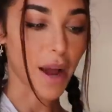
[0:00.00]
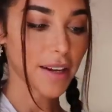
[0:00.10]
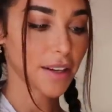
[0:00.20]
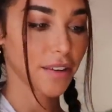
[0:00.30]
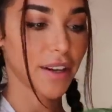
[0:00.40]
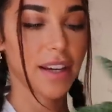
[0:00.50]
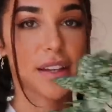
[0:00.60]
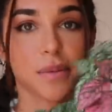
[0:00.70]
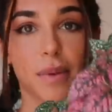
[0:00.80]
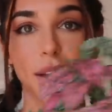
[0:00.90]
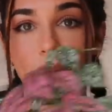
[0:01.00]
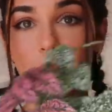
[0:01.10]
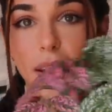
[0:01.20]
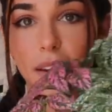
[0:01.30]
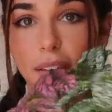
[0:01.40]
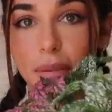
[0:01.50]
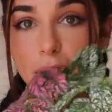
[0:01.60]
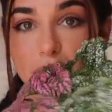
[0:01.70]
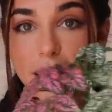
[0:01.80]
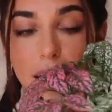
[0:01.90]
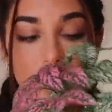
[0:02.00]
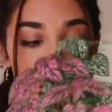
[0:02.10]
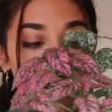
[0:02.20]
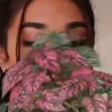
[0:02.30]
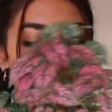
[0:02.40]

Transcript: white and green as well as pink and green mixed together.